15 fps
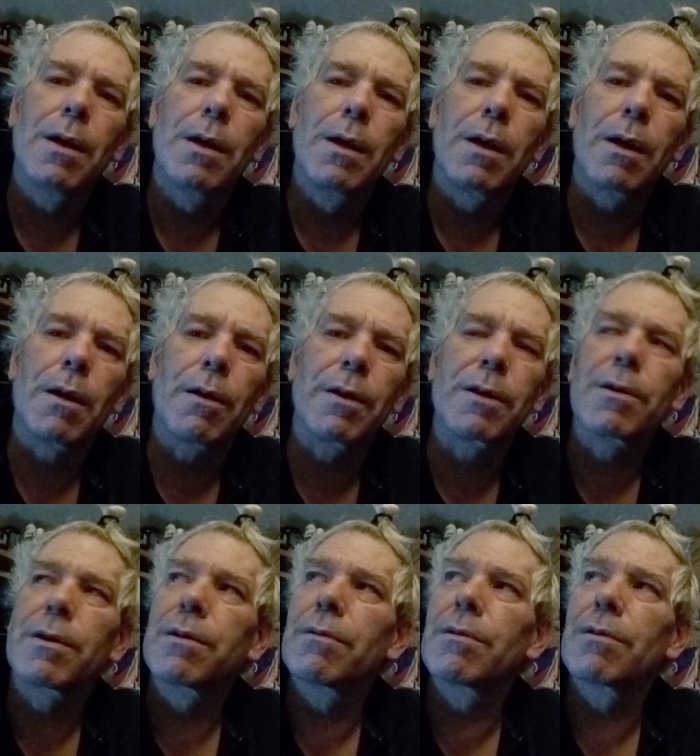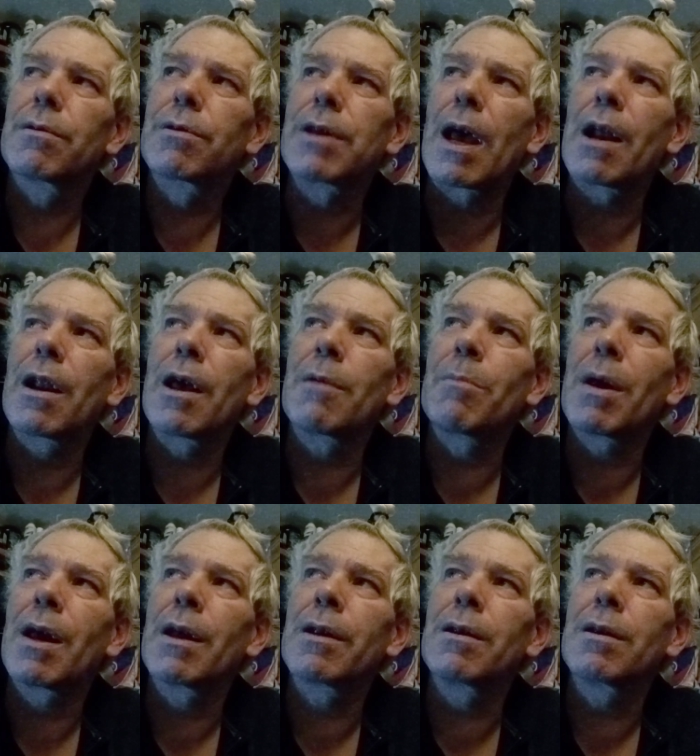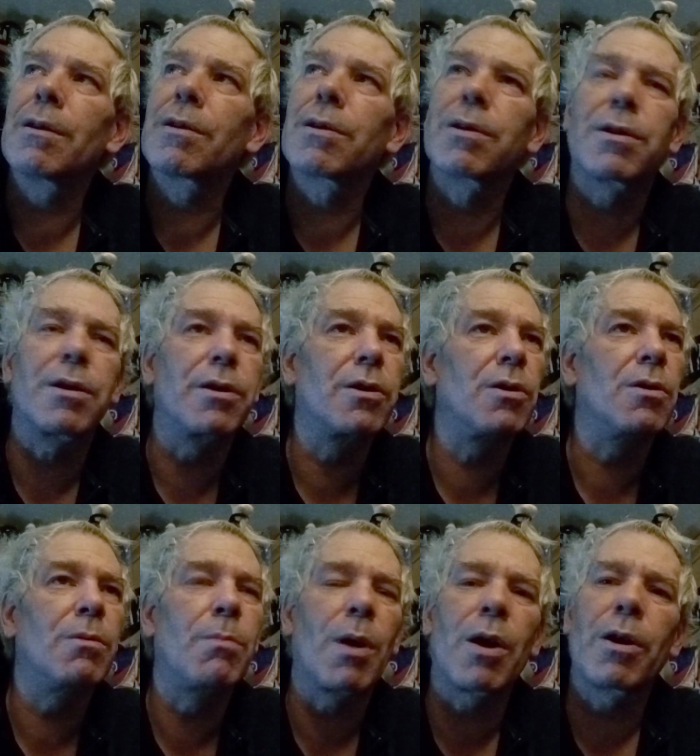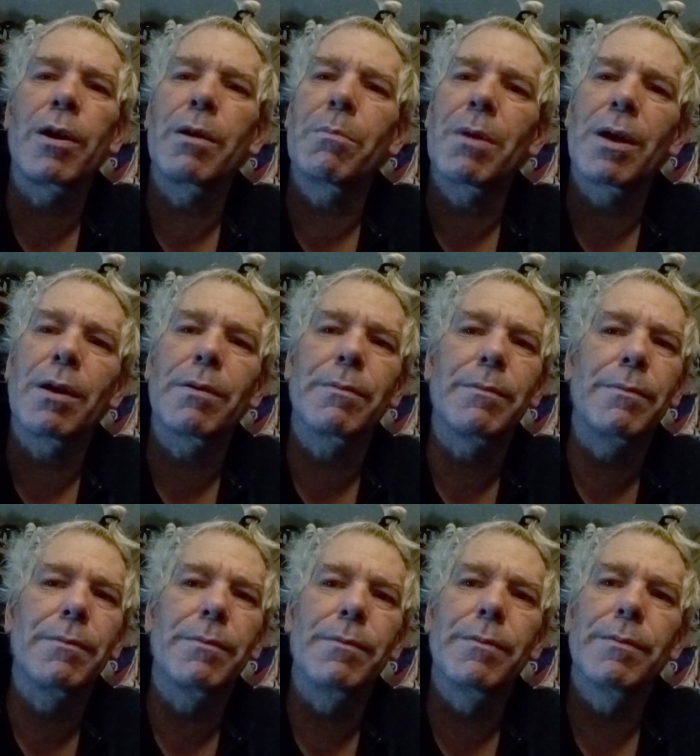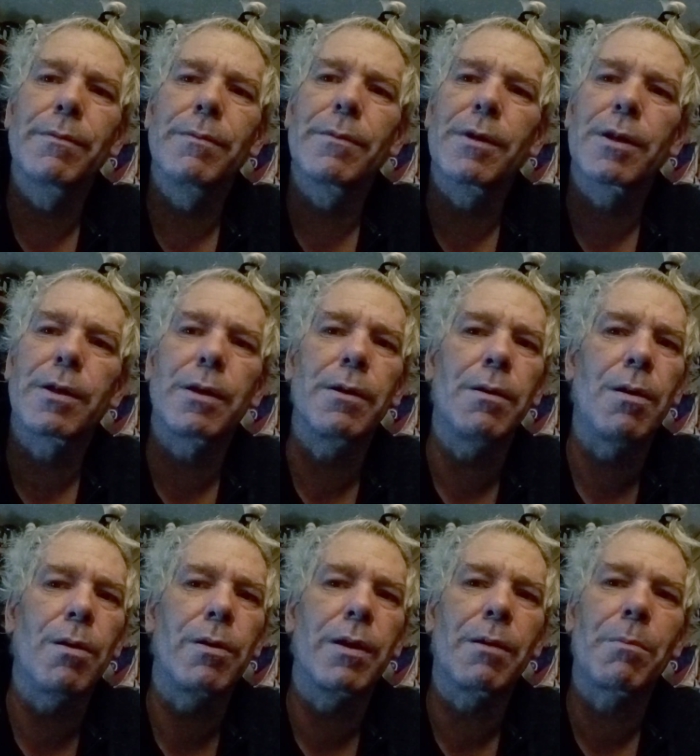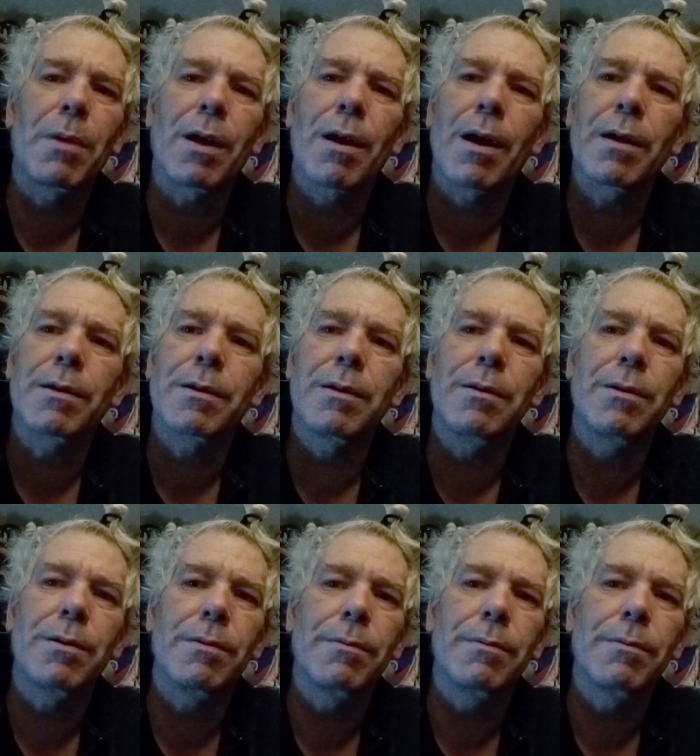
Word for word: You know, this satellite man is still burning me, still holding me hostage.